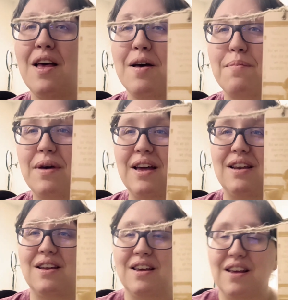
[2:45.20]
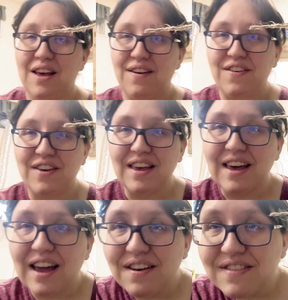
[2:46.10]
But if you can
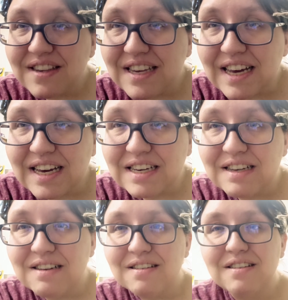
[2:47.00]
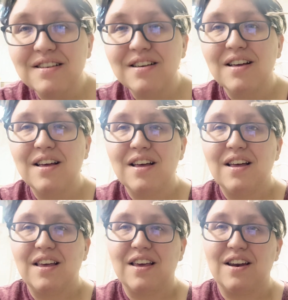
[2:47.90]
kind of see,
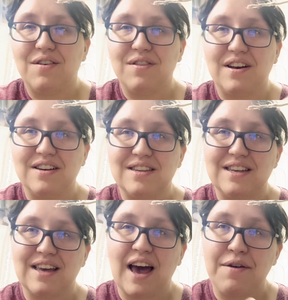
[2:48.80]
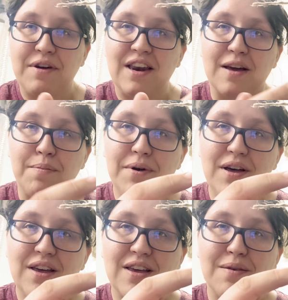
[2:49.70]
there's a guy reading a
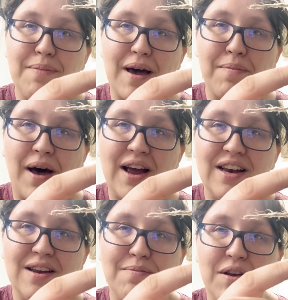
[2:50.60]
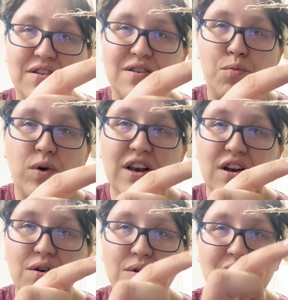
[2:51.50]
book. Back behind him, there's some
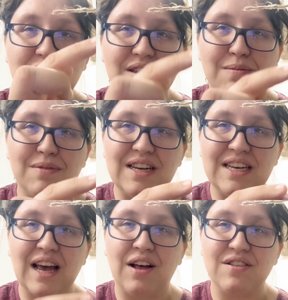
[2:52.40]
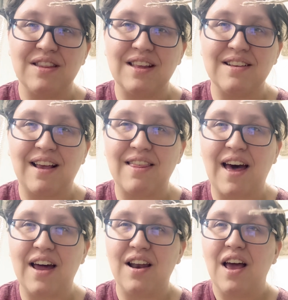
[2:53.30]
windows and some details and things like
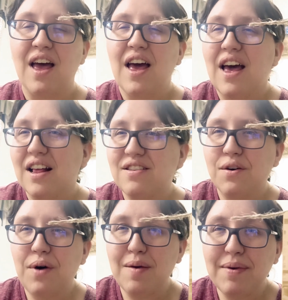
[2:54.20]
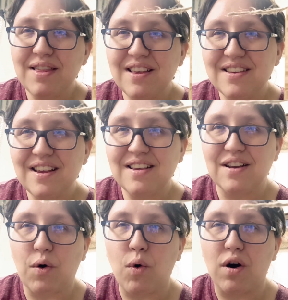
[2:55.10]
that. And so, this
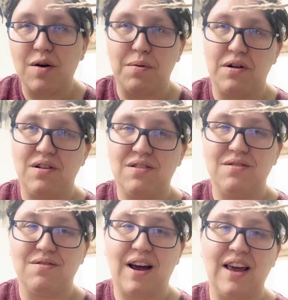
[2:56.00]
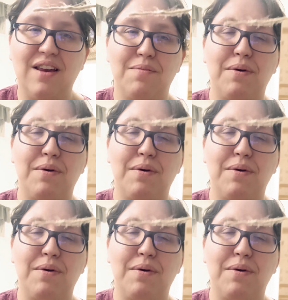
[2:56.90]
isn't horrible, right?